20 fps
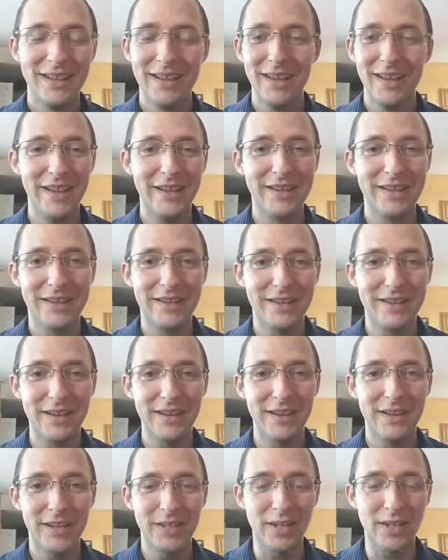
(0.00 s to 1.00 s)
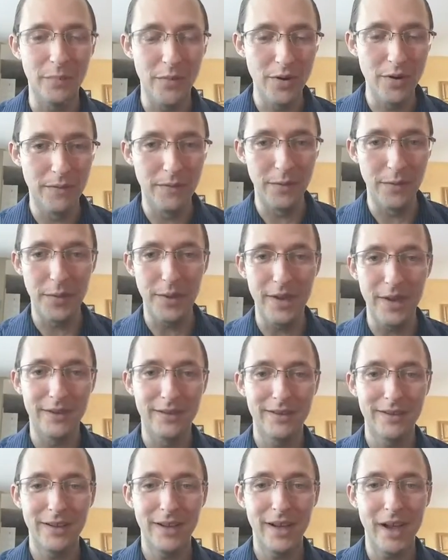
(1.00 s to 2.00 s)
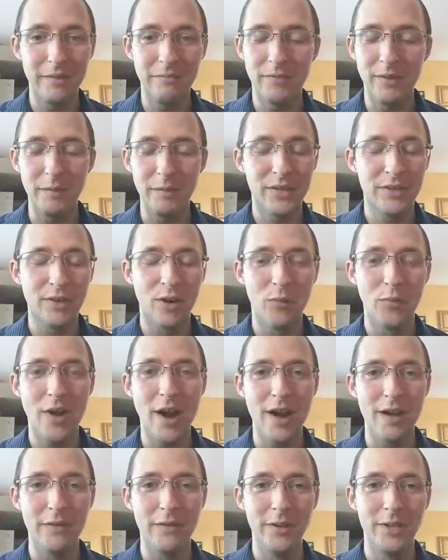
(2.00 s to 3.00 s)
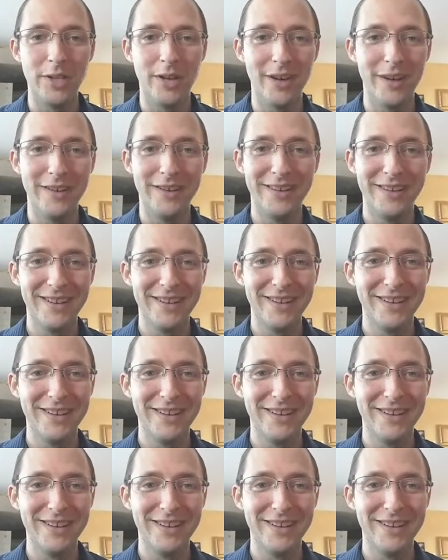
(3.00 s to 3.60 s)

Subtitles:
It's such a beautiful thing. I'm so proud of you, John.